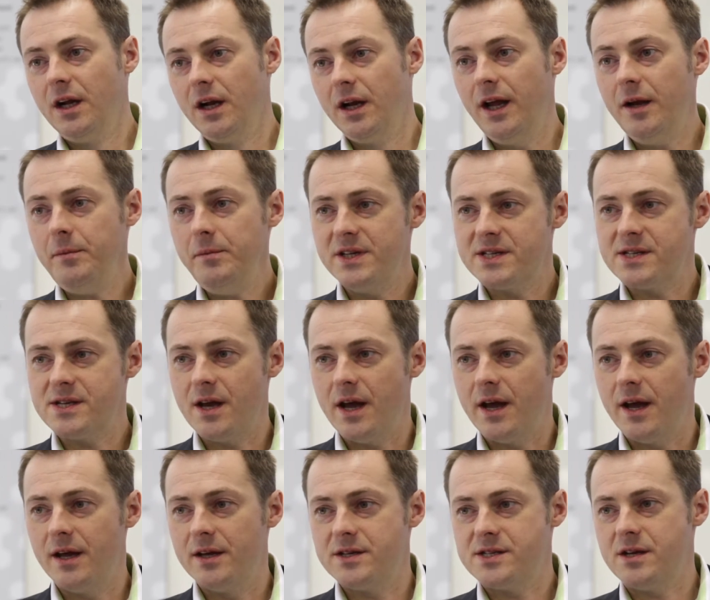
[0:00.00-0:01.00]
Let me
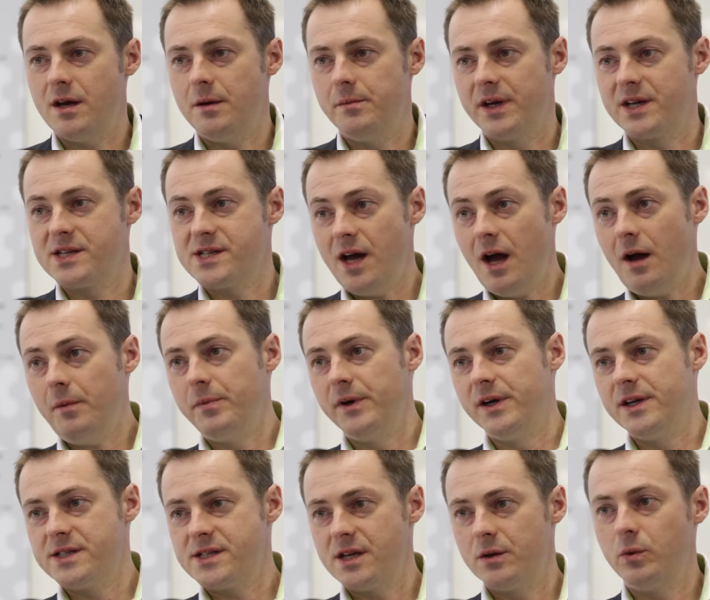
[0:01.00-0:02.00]
say some
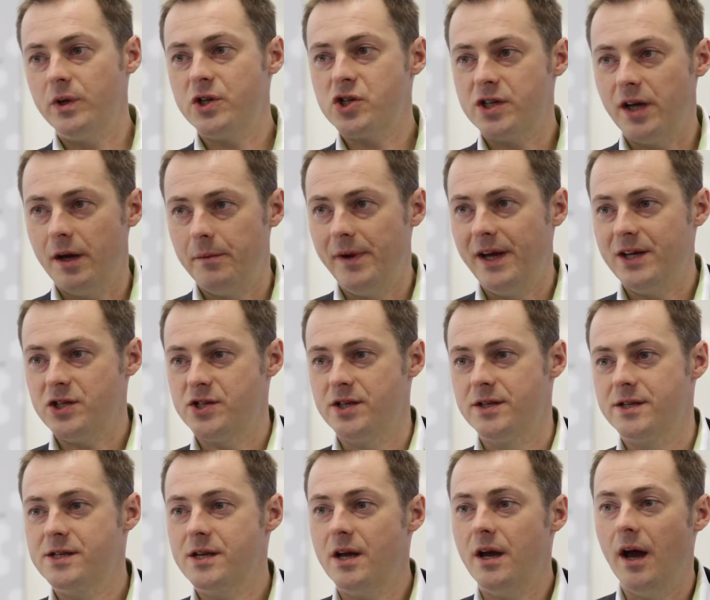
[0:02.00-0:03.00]
examples in which
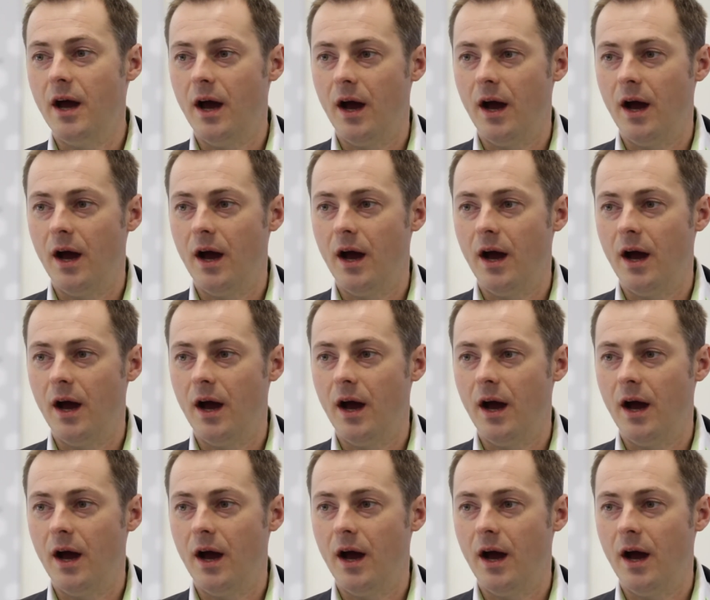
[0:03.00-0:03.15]
dimensions